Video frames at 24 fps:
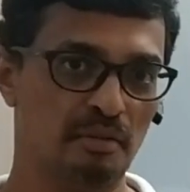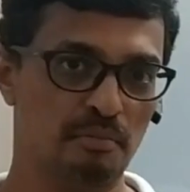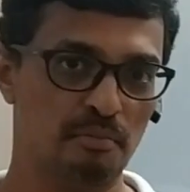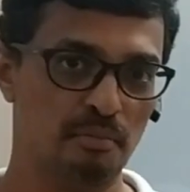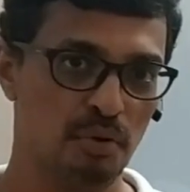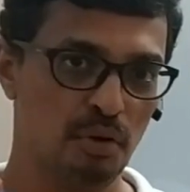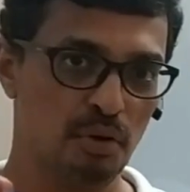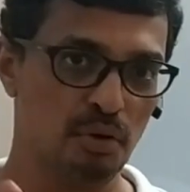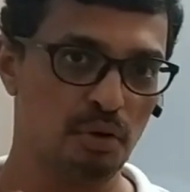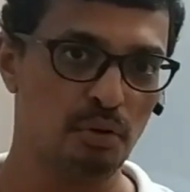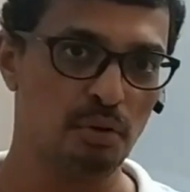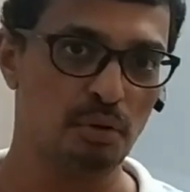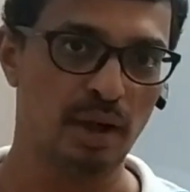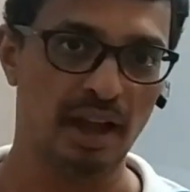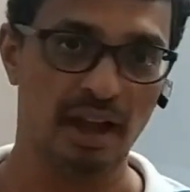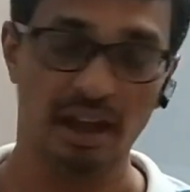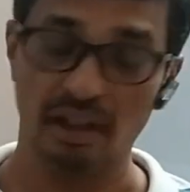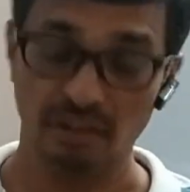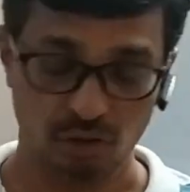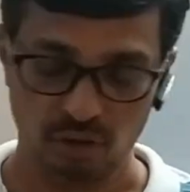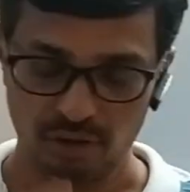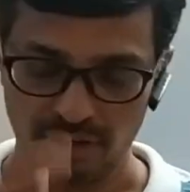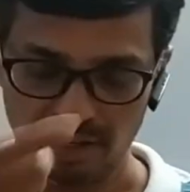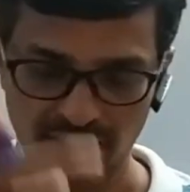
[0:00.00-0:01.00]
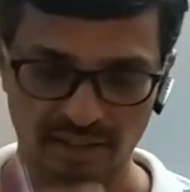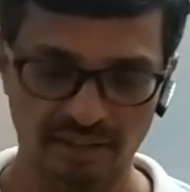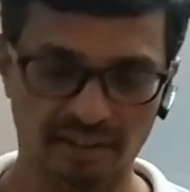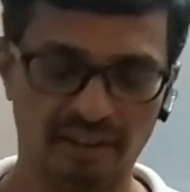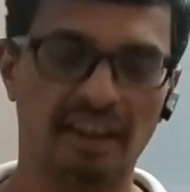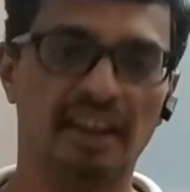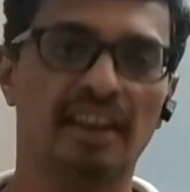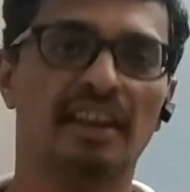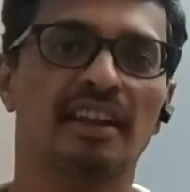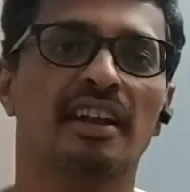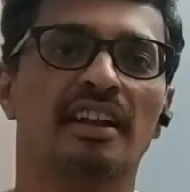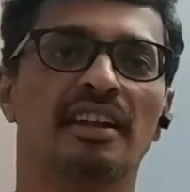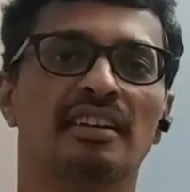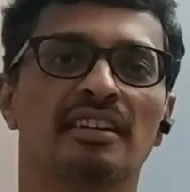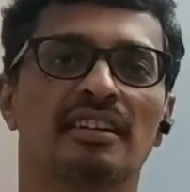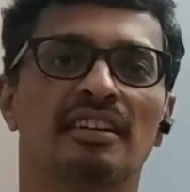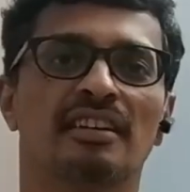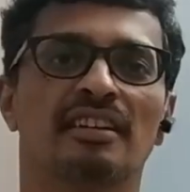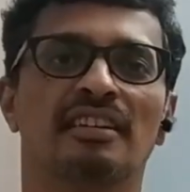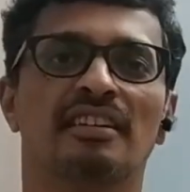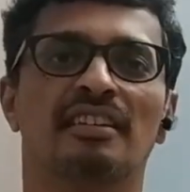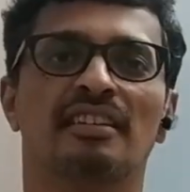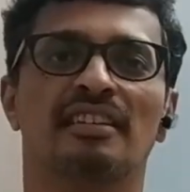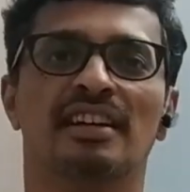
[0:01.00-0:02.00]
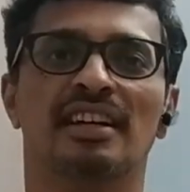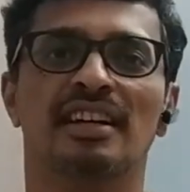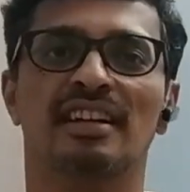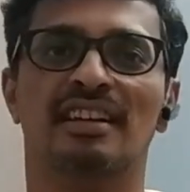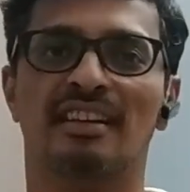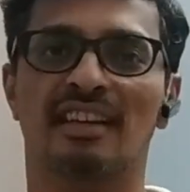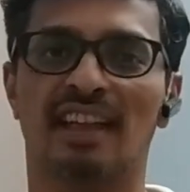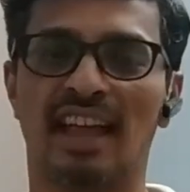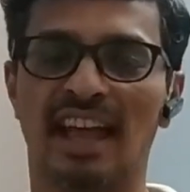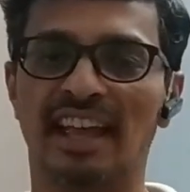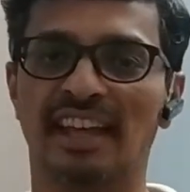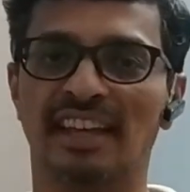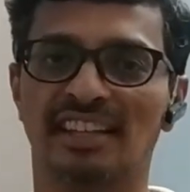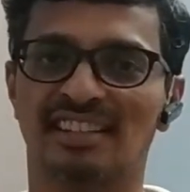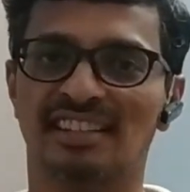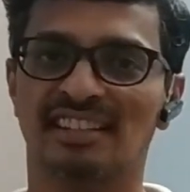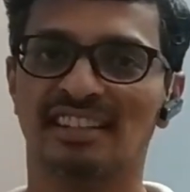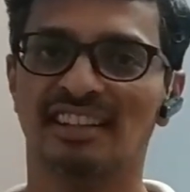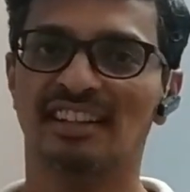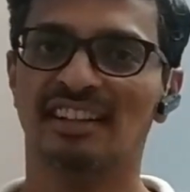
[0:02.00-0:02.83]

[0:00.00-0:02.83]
green and red lights,